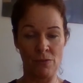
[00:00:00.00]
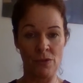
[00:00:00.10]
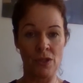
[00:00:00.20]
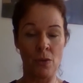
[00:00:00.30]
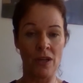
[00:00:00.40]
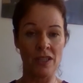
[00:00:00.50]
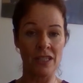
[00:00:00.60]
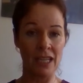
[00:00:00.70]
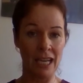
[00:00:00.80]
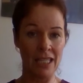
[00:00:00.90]
So once
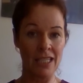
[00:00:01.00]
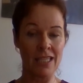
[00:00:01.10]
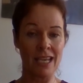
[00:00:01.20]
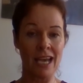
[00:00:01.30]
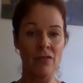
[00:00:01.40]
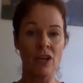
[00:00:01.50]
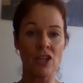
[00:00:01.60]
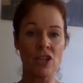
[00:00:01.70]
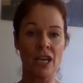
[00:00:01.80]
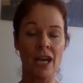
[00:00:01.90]
they get to 10,
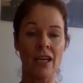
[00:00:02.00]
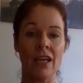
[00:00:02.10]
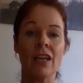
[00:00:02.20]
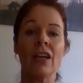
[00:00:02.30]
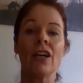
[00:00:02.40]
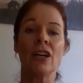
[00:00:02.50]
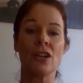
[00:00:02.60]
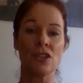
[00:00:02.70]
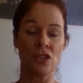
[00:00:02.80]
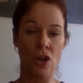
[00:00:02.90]
reach 10,
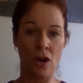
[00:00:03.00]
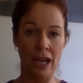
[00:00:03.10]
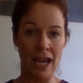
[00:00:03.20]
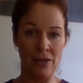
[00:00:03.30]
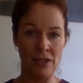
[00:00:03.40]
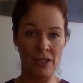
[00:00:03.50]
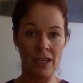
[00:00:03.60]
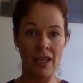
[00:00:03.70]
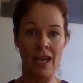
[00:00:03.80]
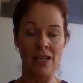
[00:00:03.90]
start counting
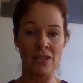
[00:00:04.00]
again.